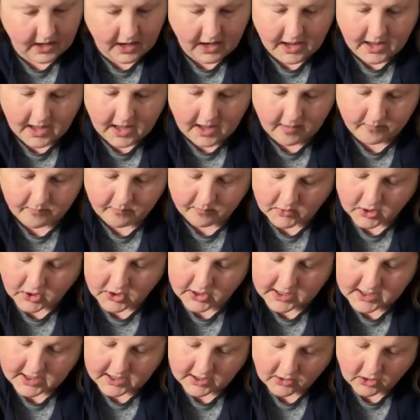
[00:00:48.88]
Uh,
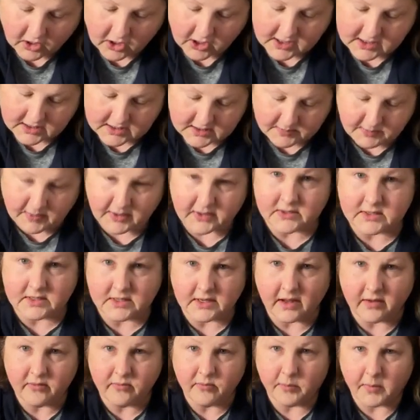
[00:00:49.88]
Murray can already smell
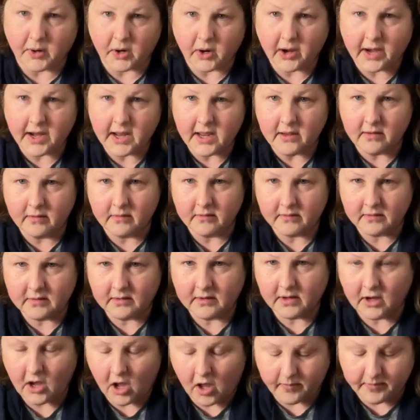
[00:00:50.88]
stuff, Murray.
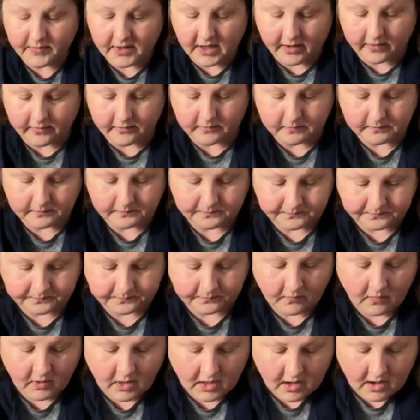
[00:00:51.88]
Calm down.
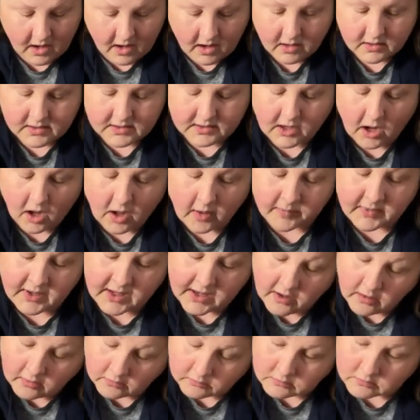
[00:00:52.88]
Calm
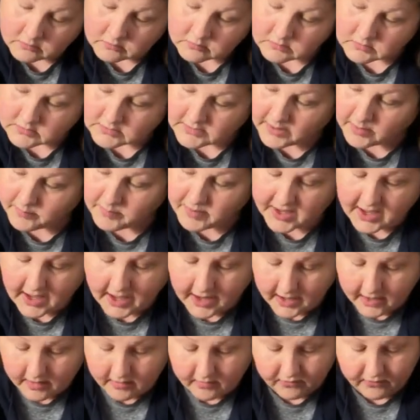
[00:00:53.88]
down. Now
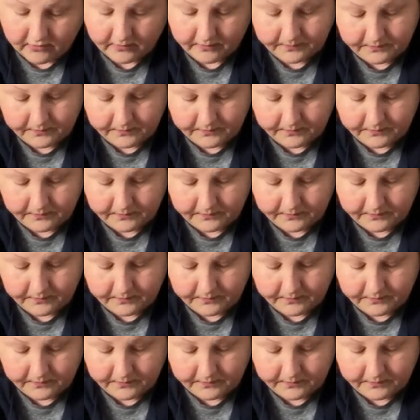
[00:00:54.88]
behave.